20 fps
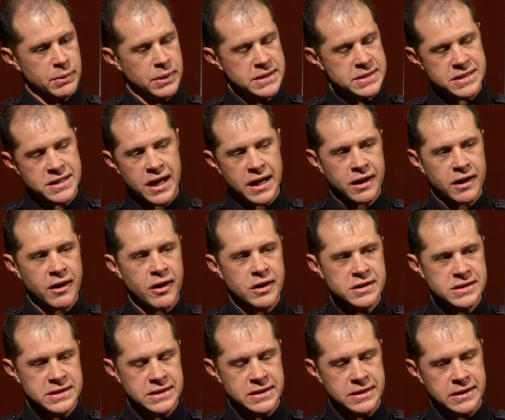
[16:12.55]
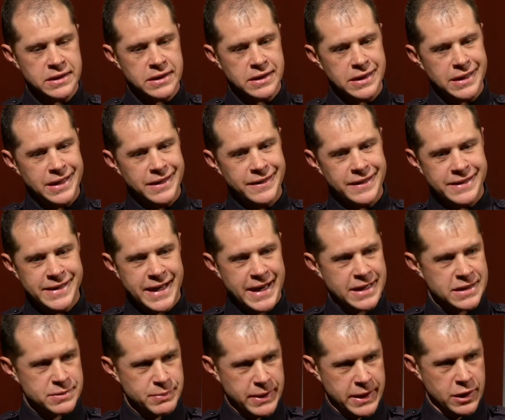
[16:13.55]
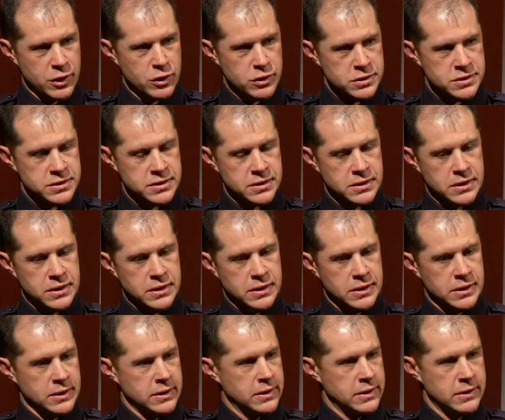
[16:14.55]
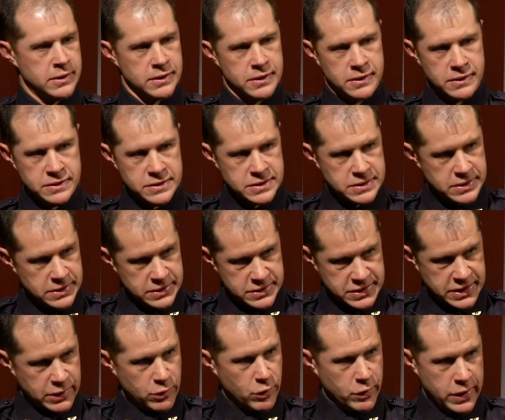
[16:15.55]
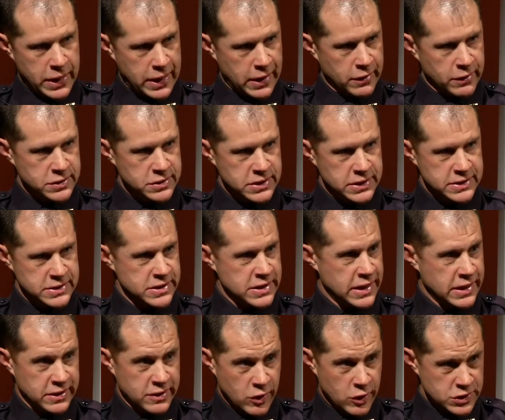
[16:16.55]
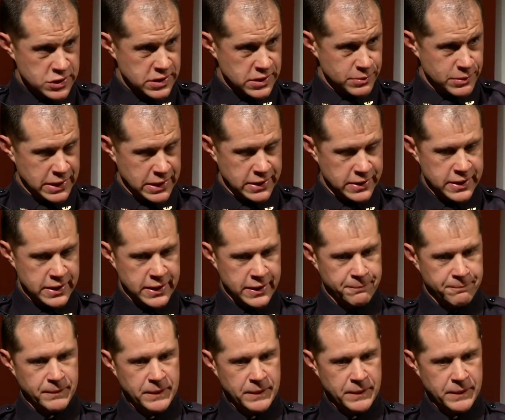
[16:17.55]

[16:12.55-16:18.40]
But it's not costing the taxpayers $0. It's not costing them anything.